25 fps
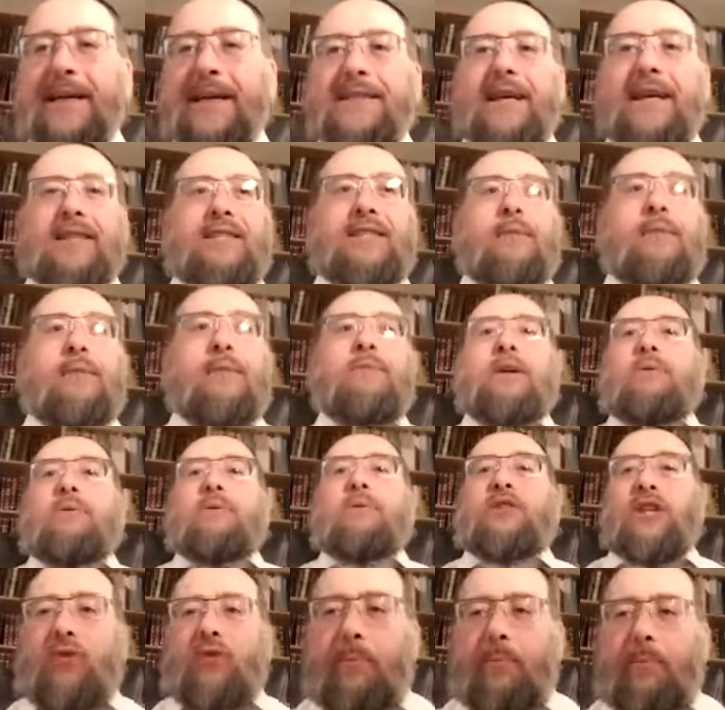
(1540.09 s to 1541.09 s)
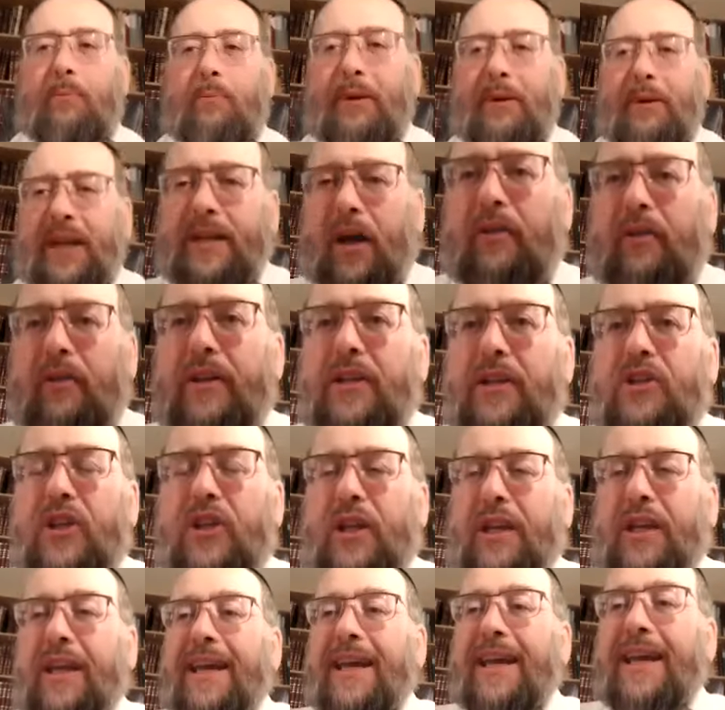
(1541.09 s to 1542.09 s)
that something which is rabbinic in
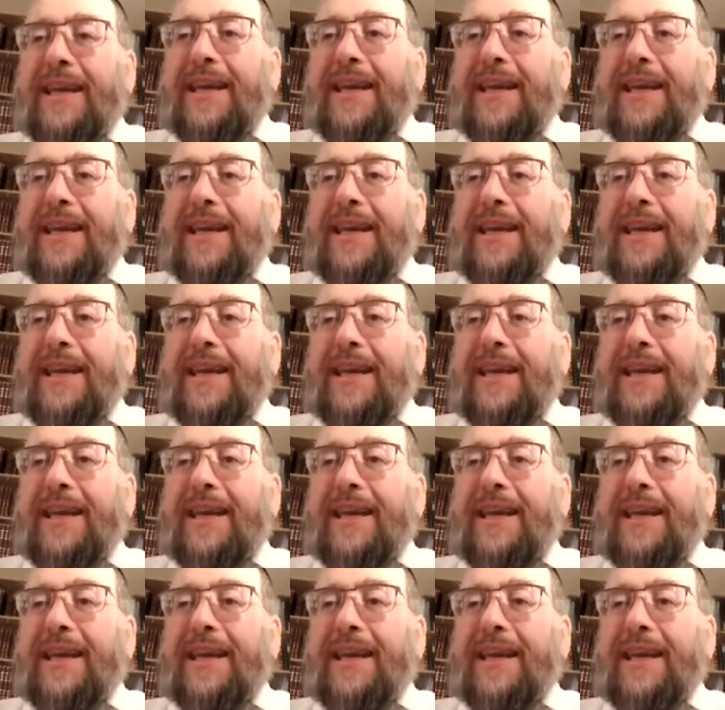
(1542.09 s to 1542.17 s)
origin